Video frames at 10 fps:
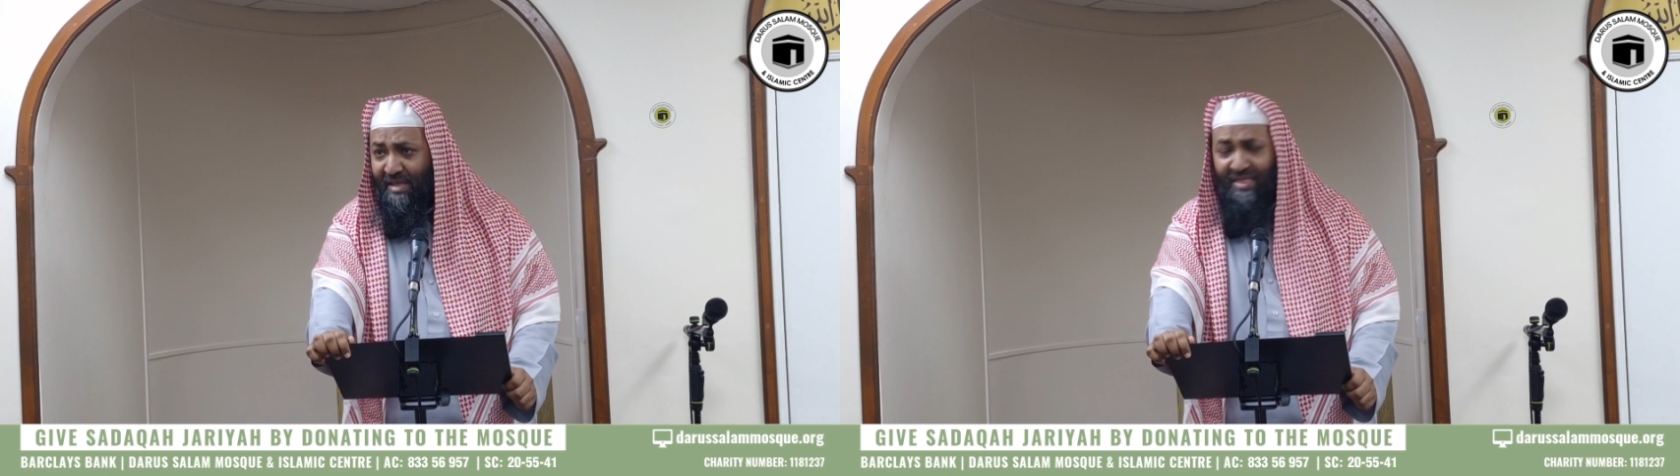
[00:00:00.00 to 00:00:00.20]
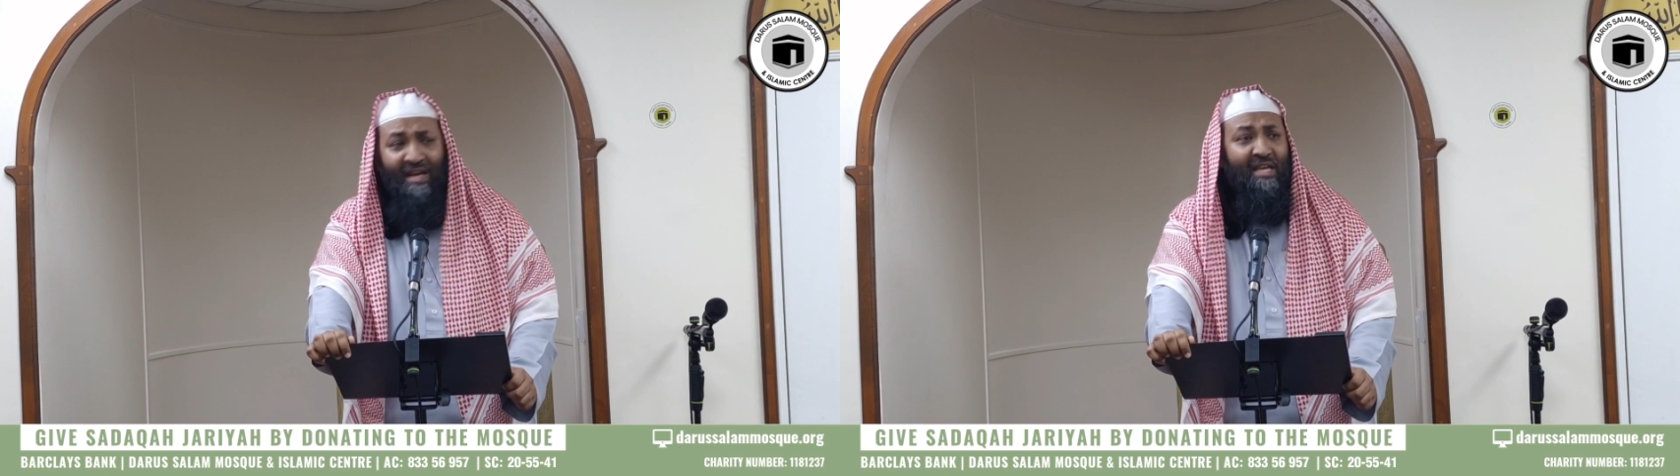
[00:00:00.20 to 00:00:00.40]

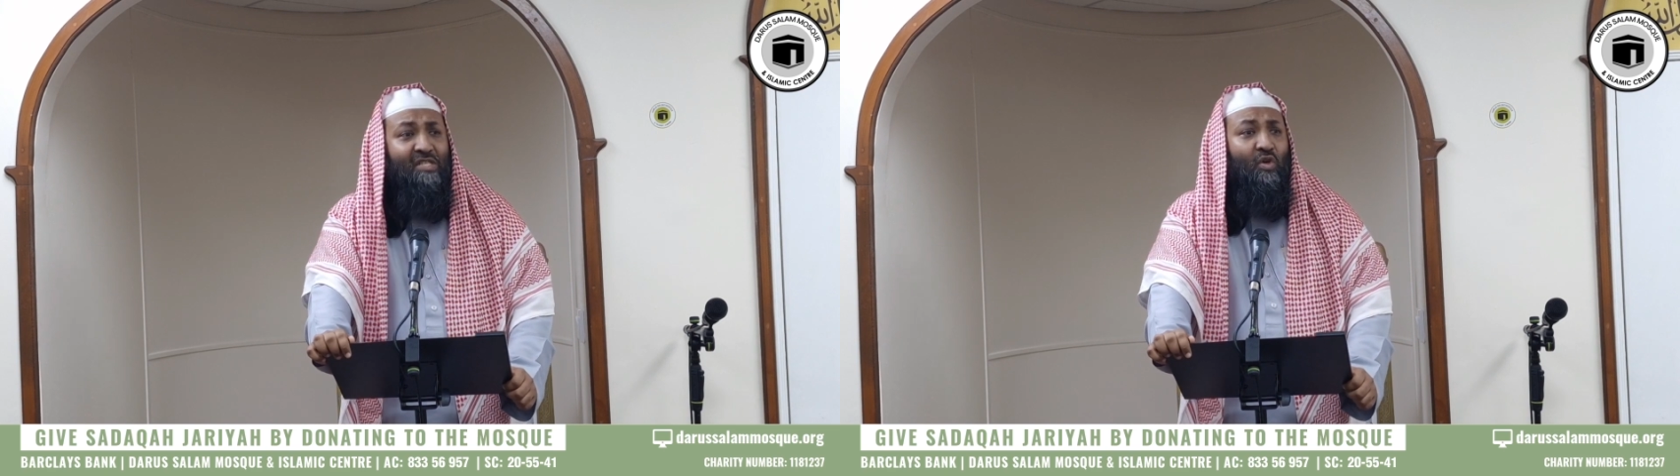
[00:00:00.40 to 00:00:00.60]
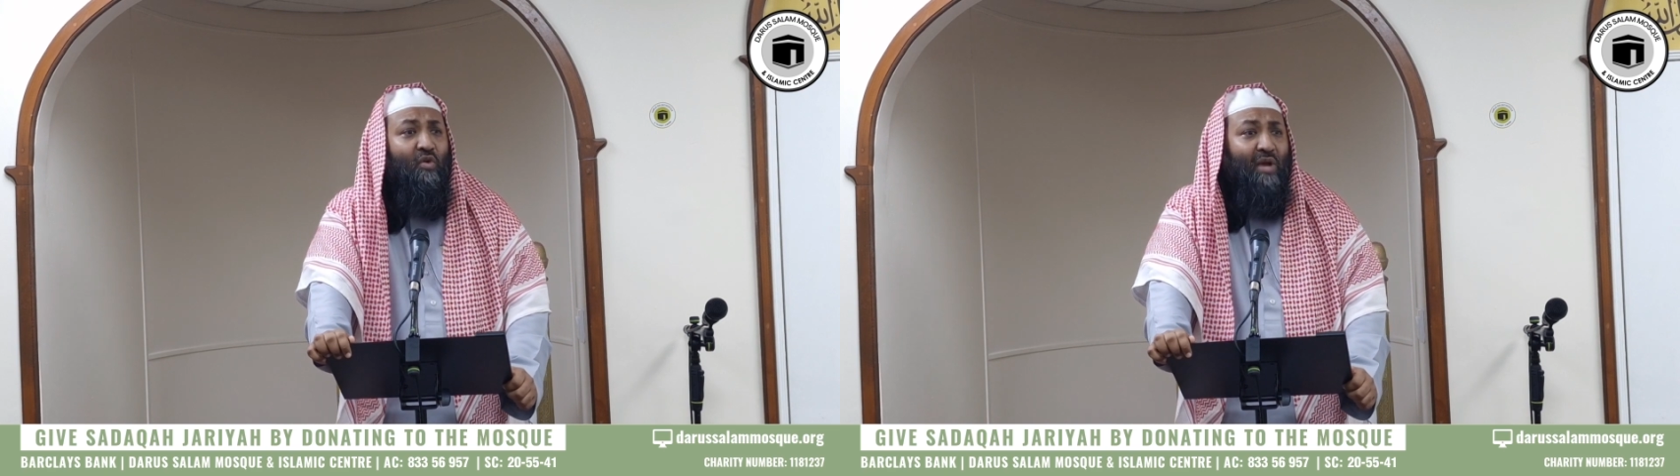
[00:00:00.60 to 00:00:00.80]
then
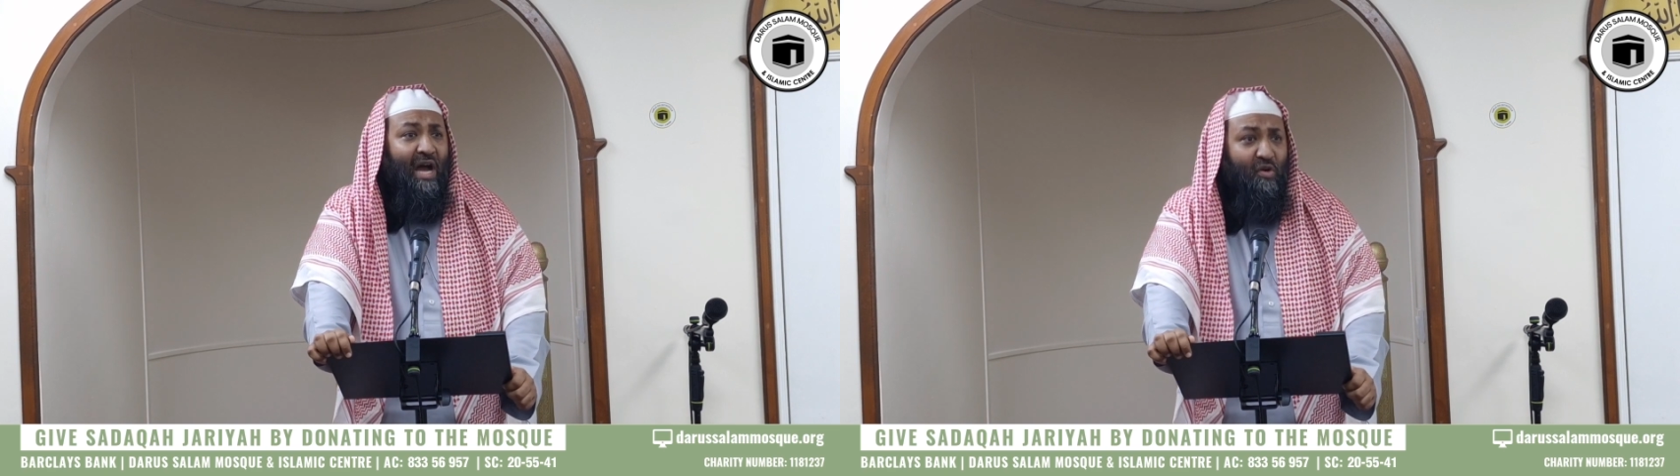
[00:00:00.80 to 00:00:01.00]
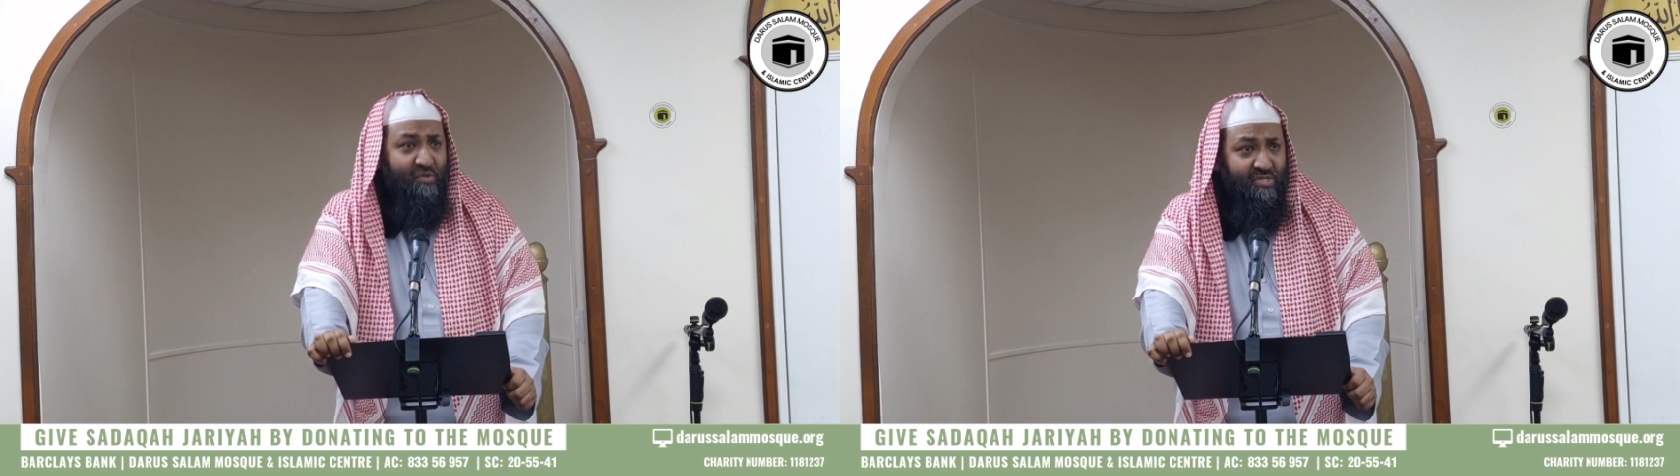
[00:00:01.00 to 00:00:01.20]
his own
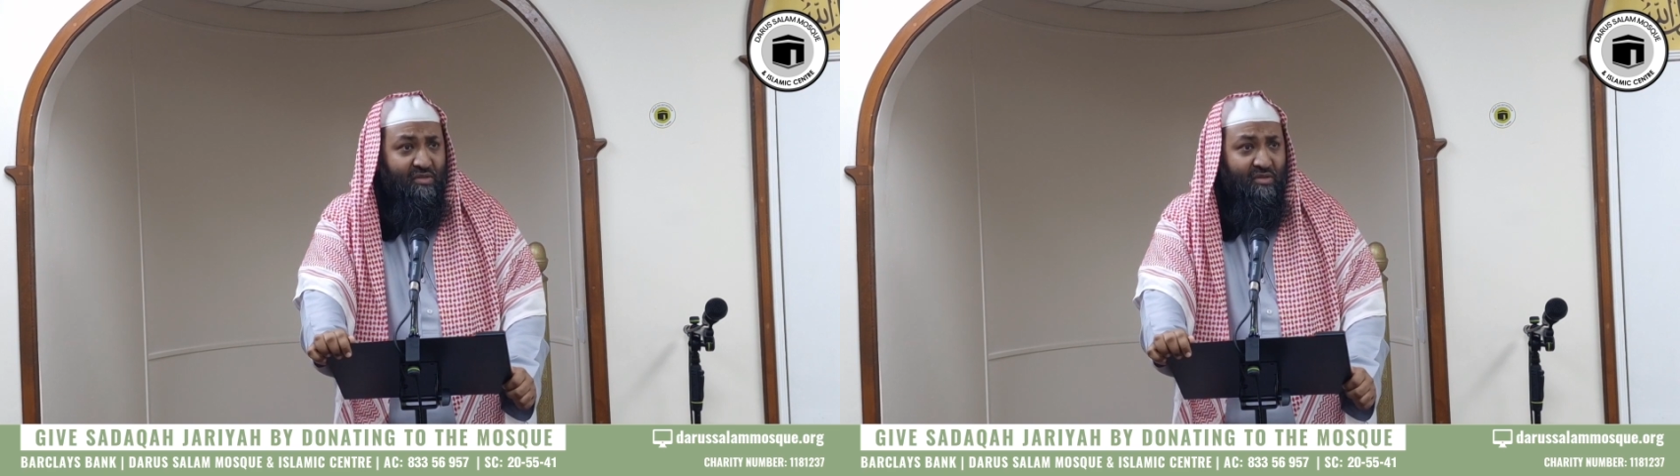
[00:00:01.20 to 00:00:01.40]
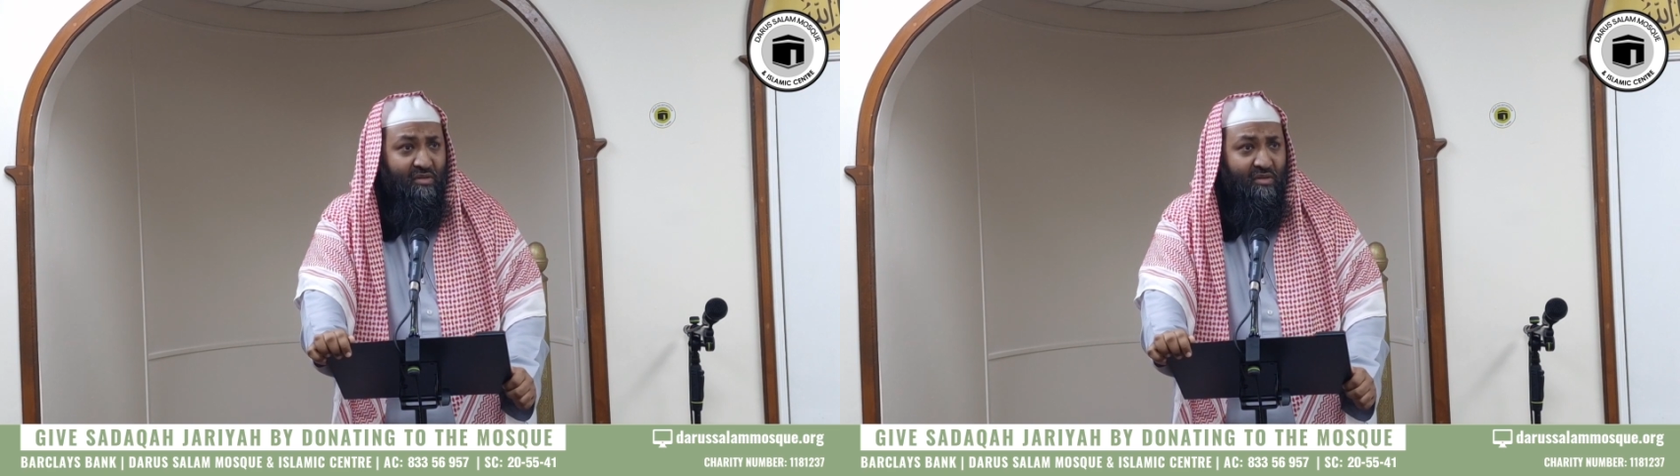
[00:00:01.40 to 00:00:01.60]
house,